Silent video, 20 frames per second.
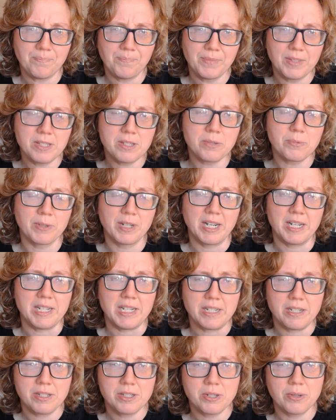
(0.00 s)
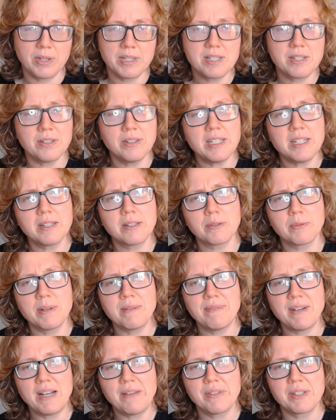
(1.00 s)
This is what I need. So I still need 3,
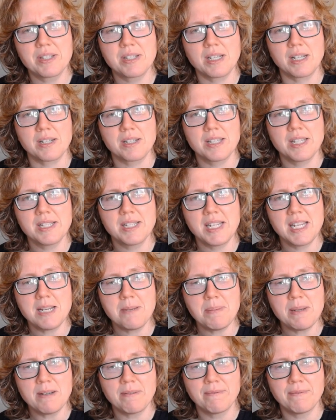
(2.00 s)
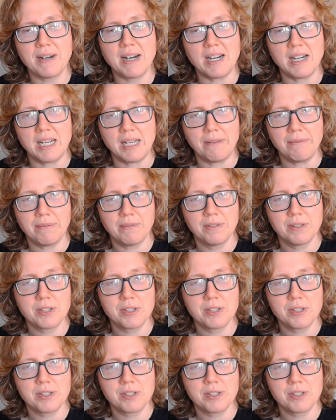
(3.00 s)
5, and 6. This can't be a 5.